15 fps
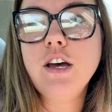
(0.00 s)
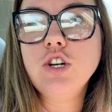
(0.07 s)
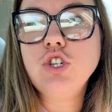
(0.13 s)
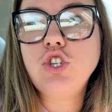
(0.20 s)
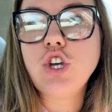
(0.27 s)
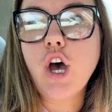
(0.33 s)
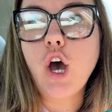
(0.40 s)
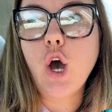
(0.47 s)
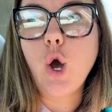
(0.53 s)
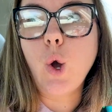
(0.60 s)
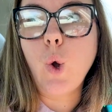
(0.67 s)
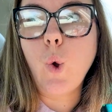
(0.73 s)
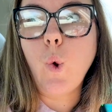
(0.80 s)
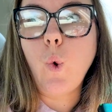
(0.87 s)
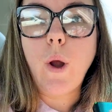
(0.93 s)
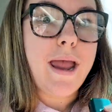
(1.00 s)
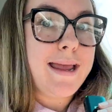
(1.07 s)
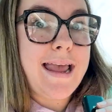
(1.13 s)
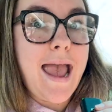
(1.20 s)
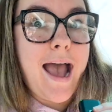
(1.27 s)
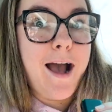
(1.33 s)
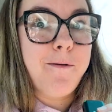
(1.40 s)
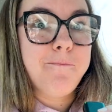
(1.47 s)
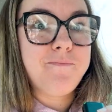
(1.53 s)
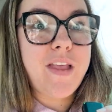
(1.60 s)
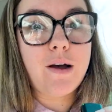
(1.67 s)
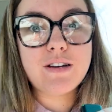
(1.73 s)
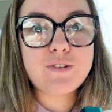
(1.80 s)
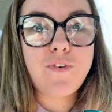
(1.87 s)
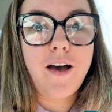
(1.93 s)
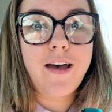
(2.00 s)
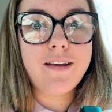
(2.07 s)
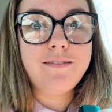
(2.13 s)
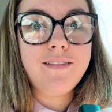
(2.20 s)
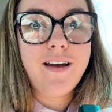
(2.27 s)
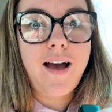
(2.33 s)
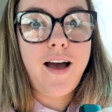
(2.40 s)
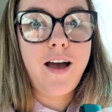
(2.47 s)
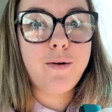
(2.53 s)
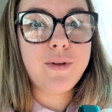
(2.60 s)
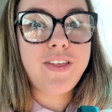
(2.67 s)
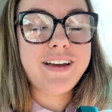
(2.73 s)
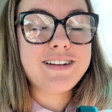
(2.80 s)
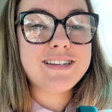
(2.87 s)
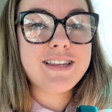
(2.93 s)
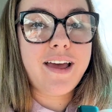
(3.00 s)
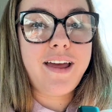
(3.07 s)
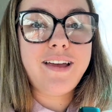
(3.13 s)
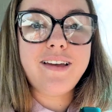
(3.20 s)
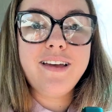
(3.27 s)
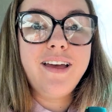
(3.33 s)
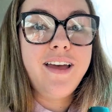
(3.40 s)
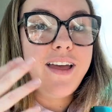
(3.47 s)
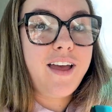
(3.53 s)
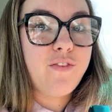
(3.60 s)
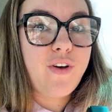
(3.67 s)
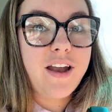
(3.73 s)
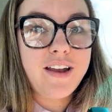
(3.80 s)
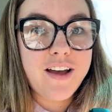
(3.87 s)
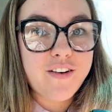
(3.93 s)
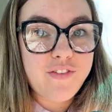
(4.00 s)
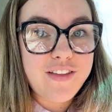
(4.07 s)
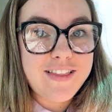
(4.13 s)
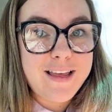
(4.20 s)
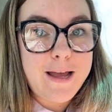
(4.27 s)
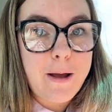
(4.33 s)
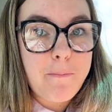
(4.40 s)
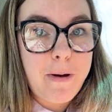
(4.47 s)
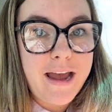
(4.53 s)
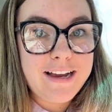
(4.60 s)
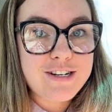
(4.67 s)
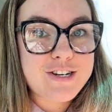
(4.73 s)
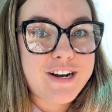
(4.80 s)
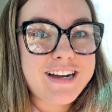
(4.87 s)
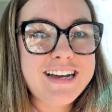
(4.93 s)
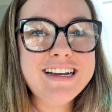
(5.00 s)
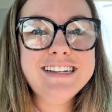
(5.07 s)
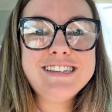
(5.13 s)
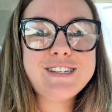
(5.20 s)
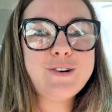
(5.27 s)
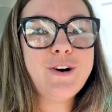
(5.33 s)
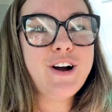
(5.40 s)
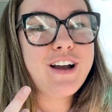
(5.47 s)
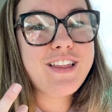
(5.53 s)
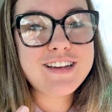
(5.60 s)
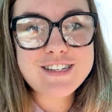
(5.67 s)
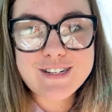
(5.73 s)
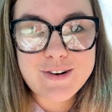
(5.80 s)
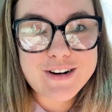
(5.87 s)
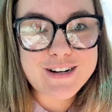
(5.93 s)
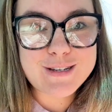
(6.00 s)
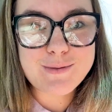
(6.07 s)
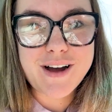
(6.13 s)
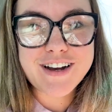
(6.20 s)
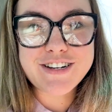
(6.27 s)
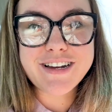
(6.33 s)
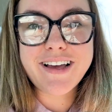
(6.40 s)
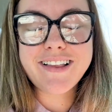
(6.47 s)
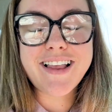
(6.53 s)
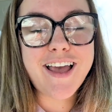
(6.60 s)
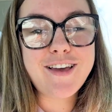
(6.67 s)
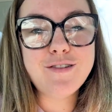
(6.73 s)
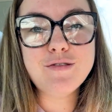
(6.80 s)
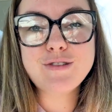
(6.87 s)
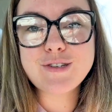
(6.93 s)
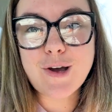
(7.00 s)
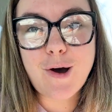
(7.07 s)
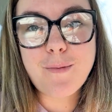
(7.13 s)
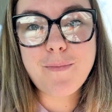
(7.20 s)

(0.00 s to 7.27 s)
So yeah, that was fun. I would like to thank, if any of the patrons or the store is watching, thank you so